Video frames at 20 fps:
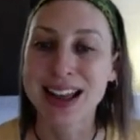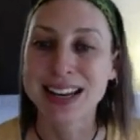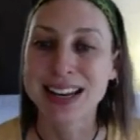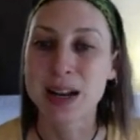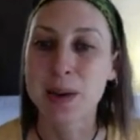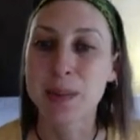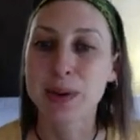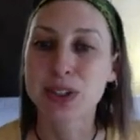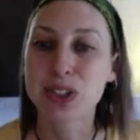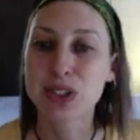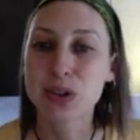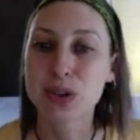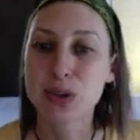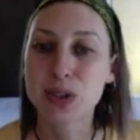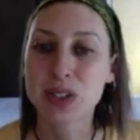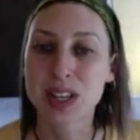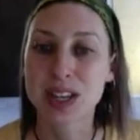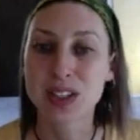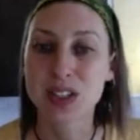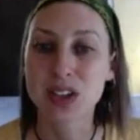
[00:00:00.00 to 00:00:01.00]
Number 2
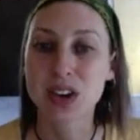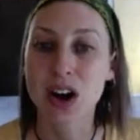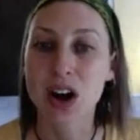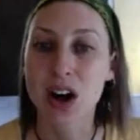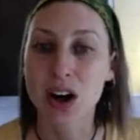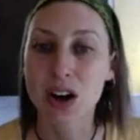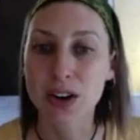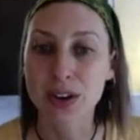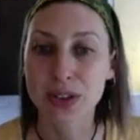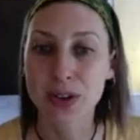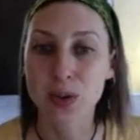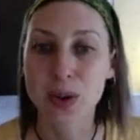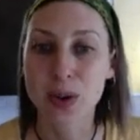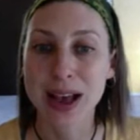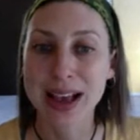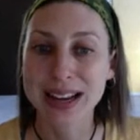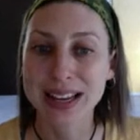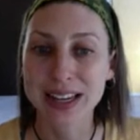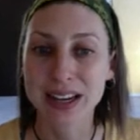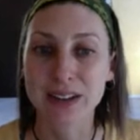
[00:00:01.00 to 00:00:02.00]
says caulk the
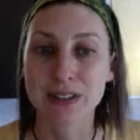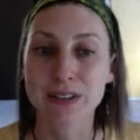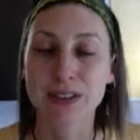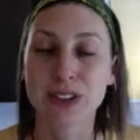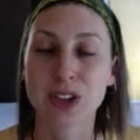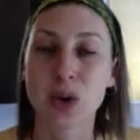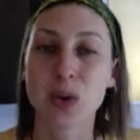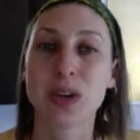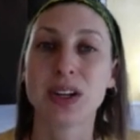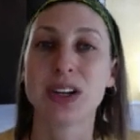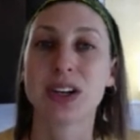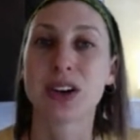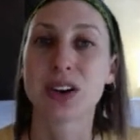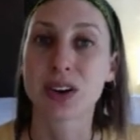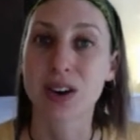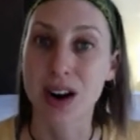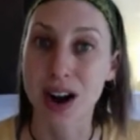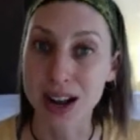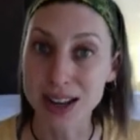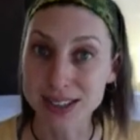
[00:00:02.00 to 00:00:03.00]
wagon and float it
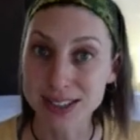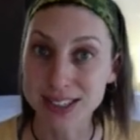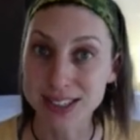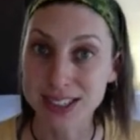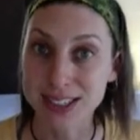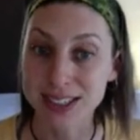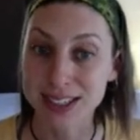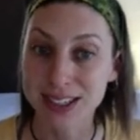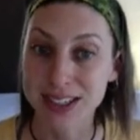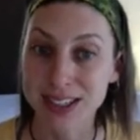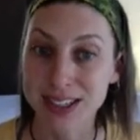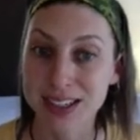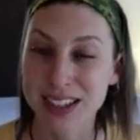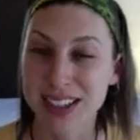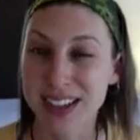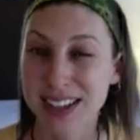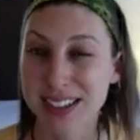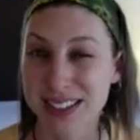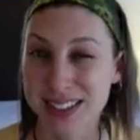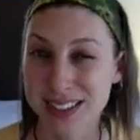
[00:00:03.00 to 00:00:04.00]
across.
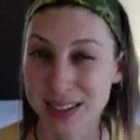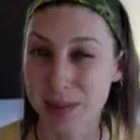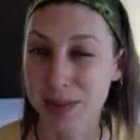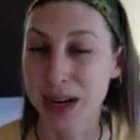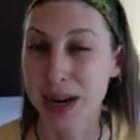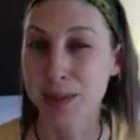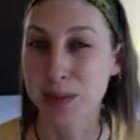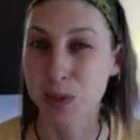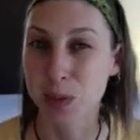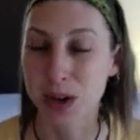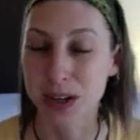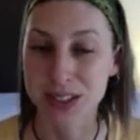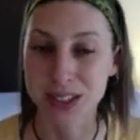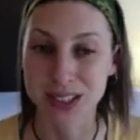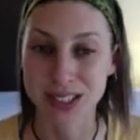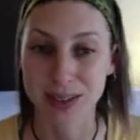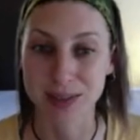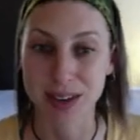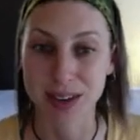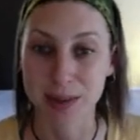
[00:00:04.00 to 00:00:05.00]
It sometimes works, it
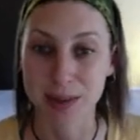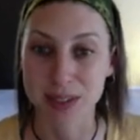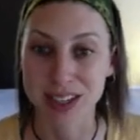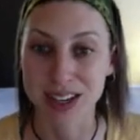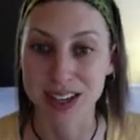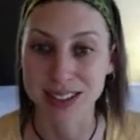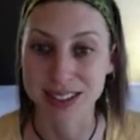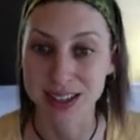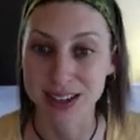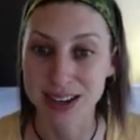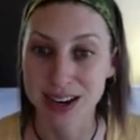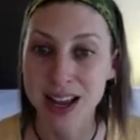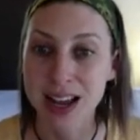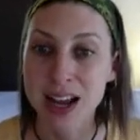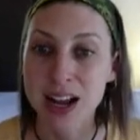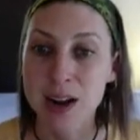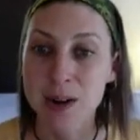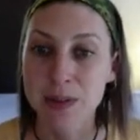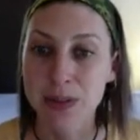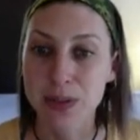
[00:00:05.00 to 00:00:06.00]
sometimes doesn't.
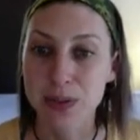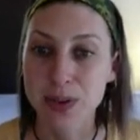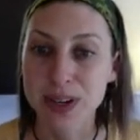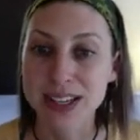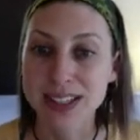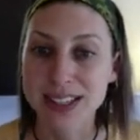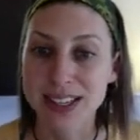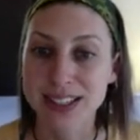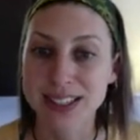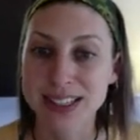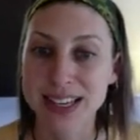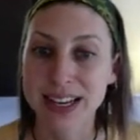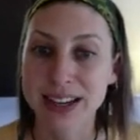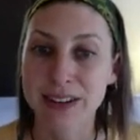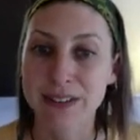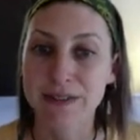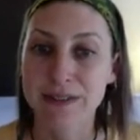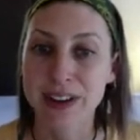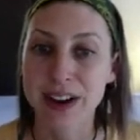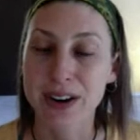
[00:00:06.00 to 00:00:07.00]
3 says take a
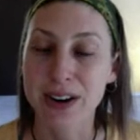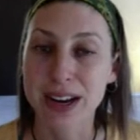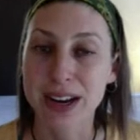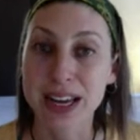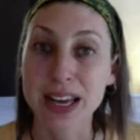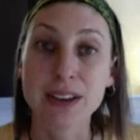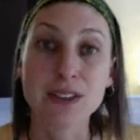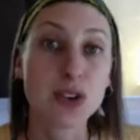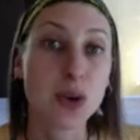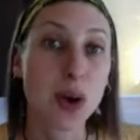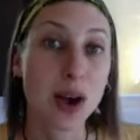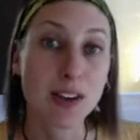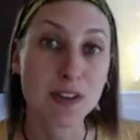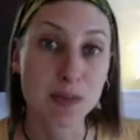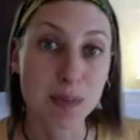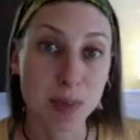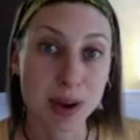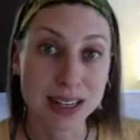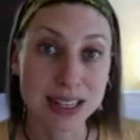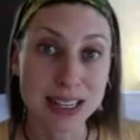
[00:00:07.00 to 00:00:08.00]
ferry. If you have
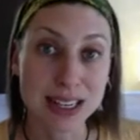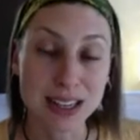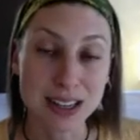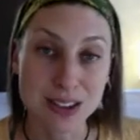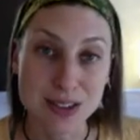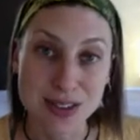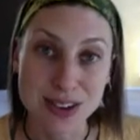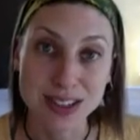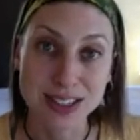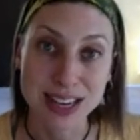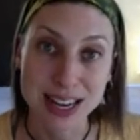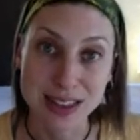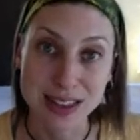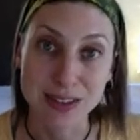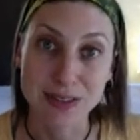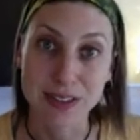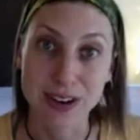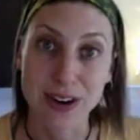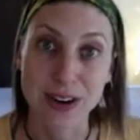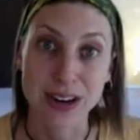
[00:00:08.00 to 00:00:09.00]
money, you can take the
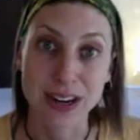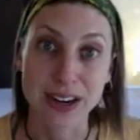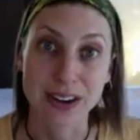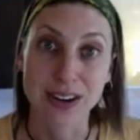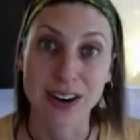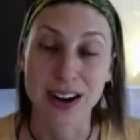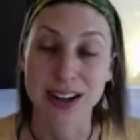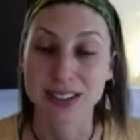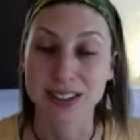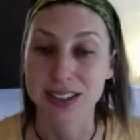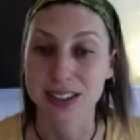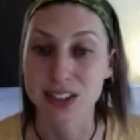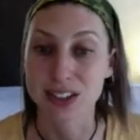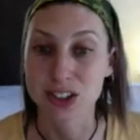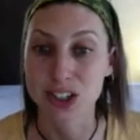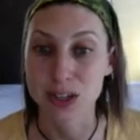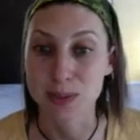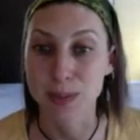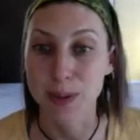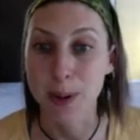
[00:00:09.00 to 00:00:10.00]
ferry across. That's
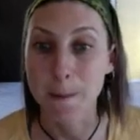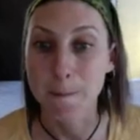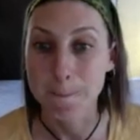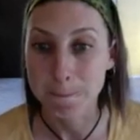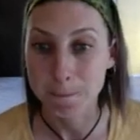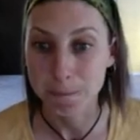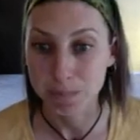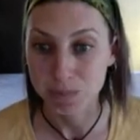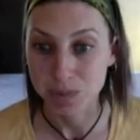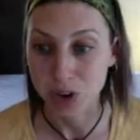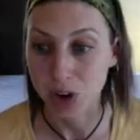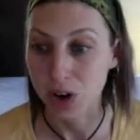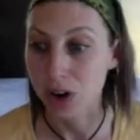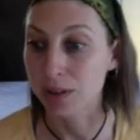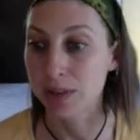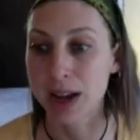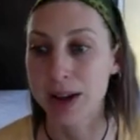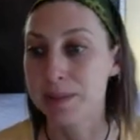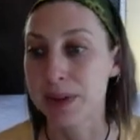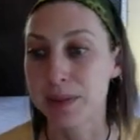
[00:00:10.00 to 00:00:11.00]
cheaper. Or,
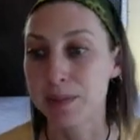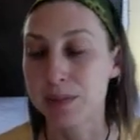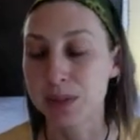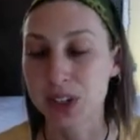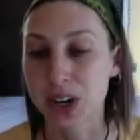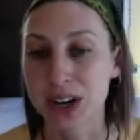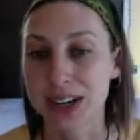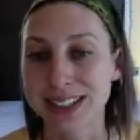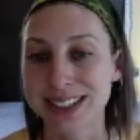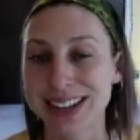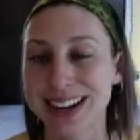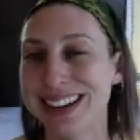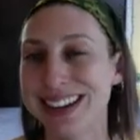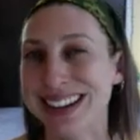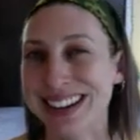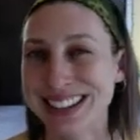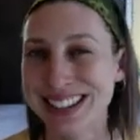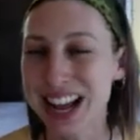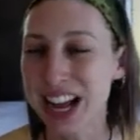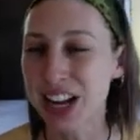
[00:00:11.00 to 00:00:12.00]
I mean, sorry, it's
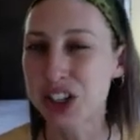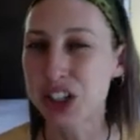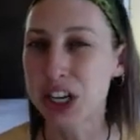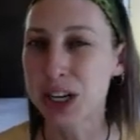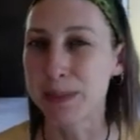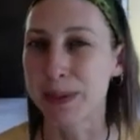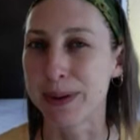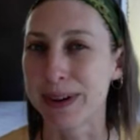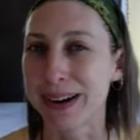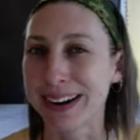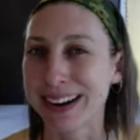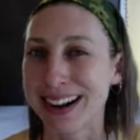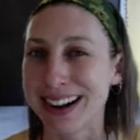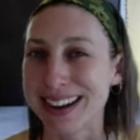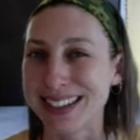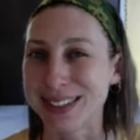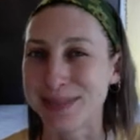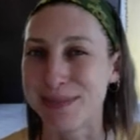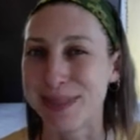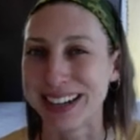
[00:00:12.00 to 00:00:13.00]
not cheaper. It
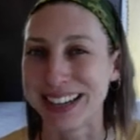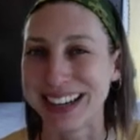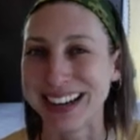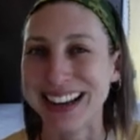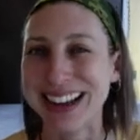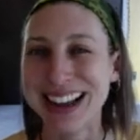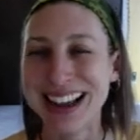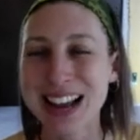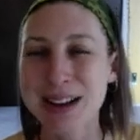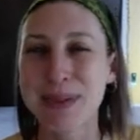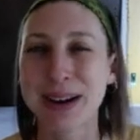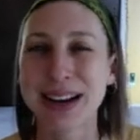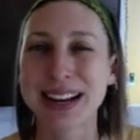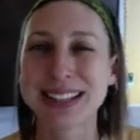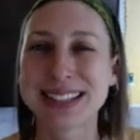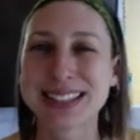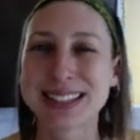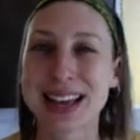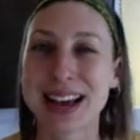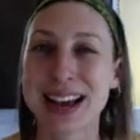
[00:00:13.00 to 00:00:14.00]
costs money, but
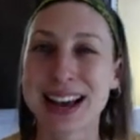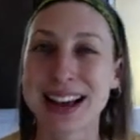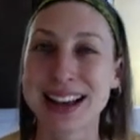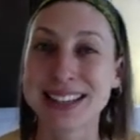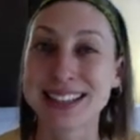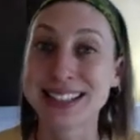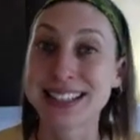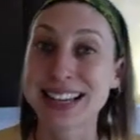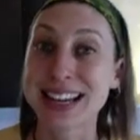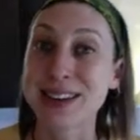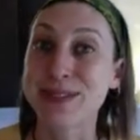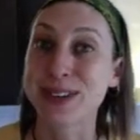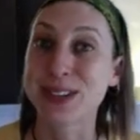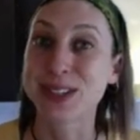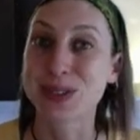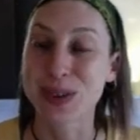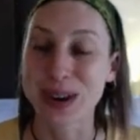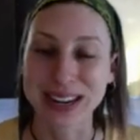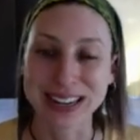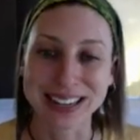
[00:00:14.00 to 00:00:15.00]
it's the safest
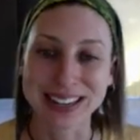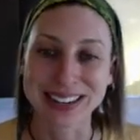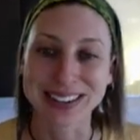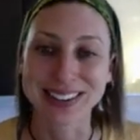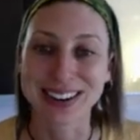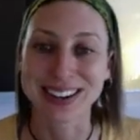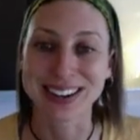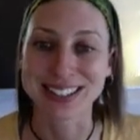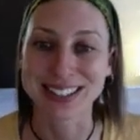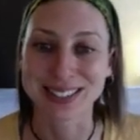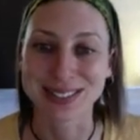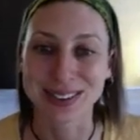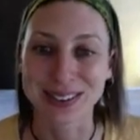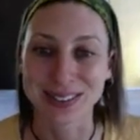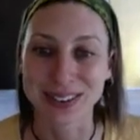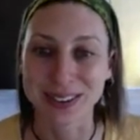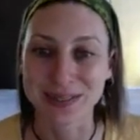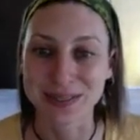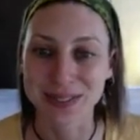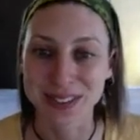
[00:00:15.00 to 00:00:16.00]
way to get across the
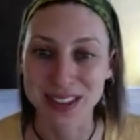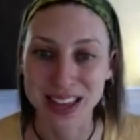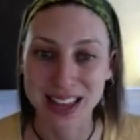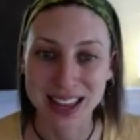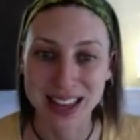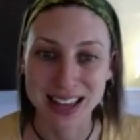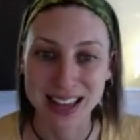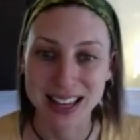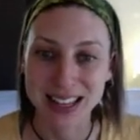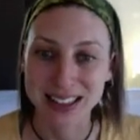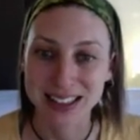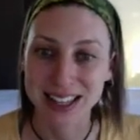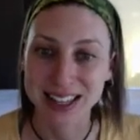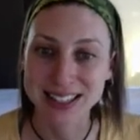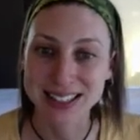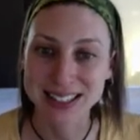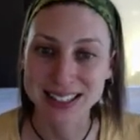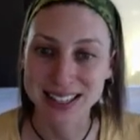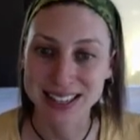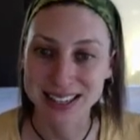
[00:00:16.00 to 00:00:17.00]
river.
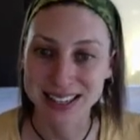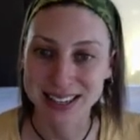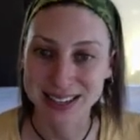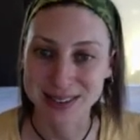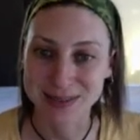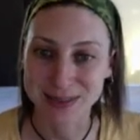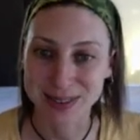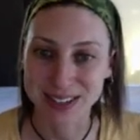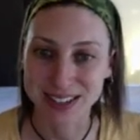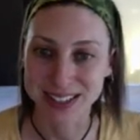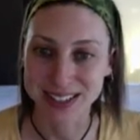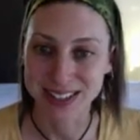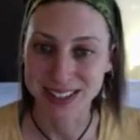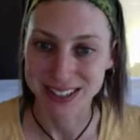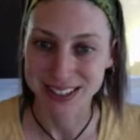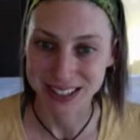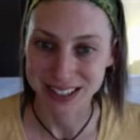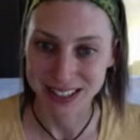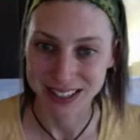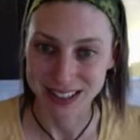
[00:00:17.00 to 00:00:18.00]
Let's
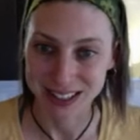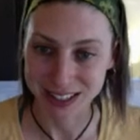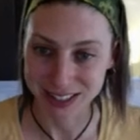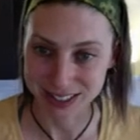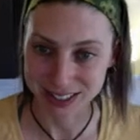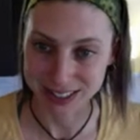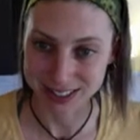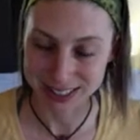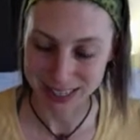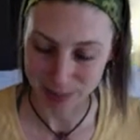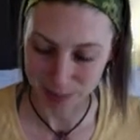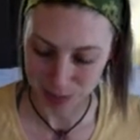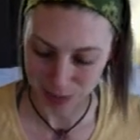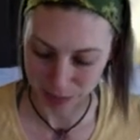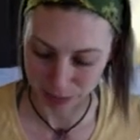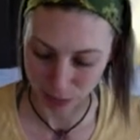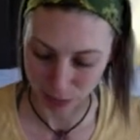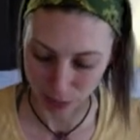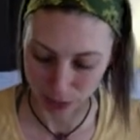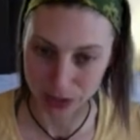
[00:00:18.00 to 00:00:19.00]
attempt to
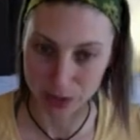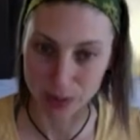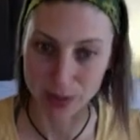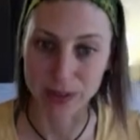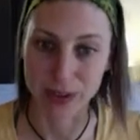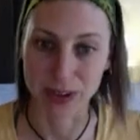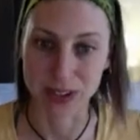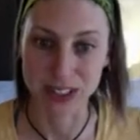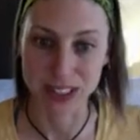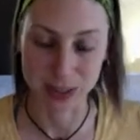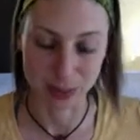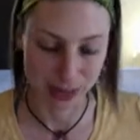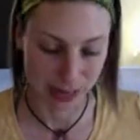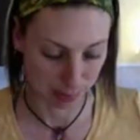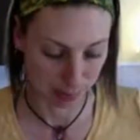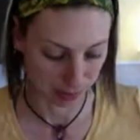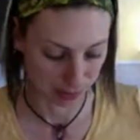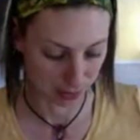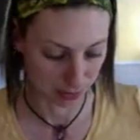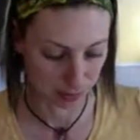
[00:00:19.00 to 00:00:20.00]
ford the river and see what
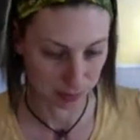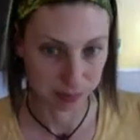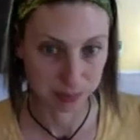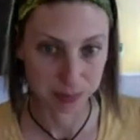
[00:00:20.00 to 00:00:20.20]
happens.